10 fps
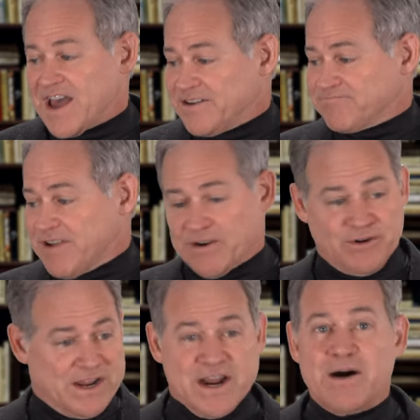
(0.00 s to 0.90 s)
and
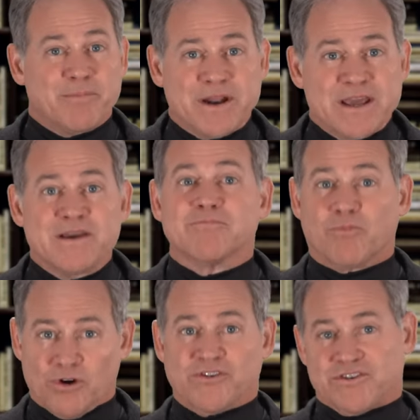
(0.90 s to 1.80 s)
every company
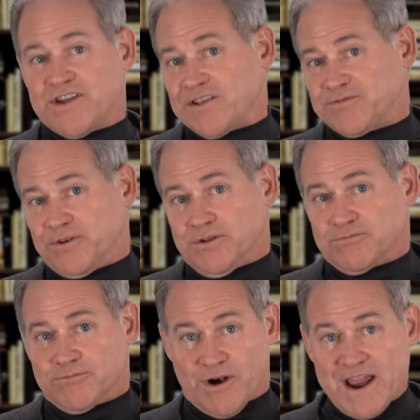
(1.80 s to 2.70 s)
more successful,
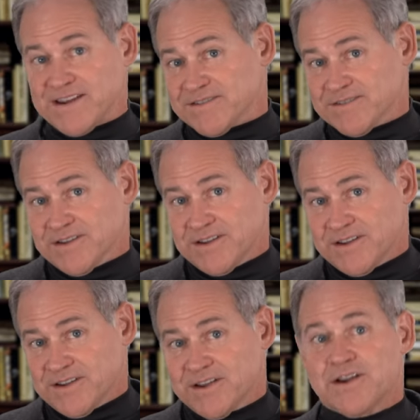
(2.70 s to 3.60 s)
right?
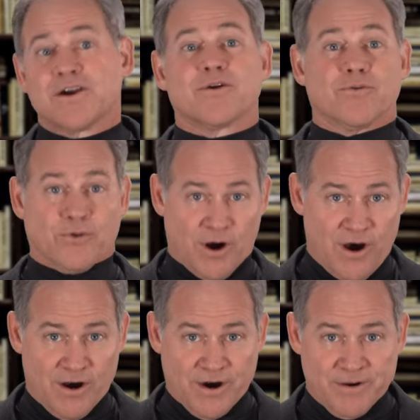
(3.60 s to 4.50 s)

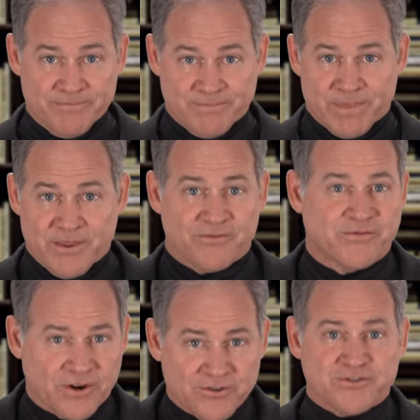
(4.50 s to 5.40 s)
Wrong. The
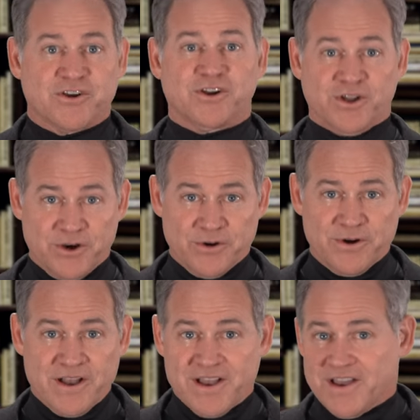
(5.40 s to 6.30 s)
first
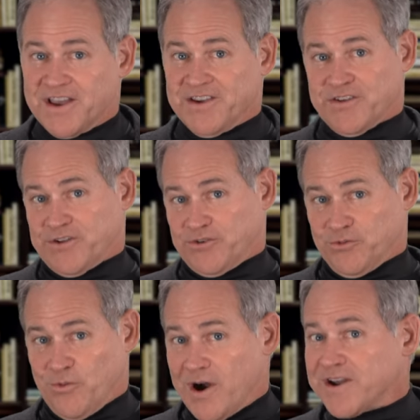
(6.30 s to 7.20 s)
clue is that there's
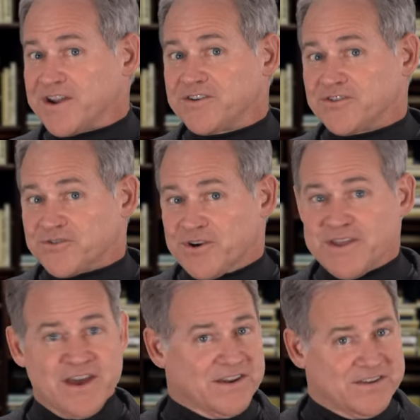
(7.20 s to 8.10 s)
one industry
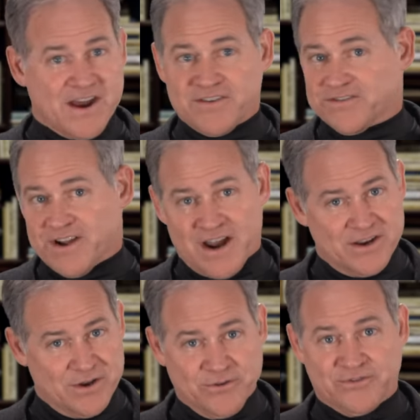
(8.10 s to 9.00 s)
that does not
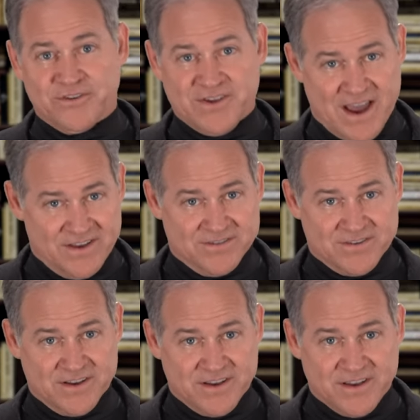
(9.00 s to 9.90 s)
use the test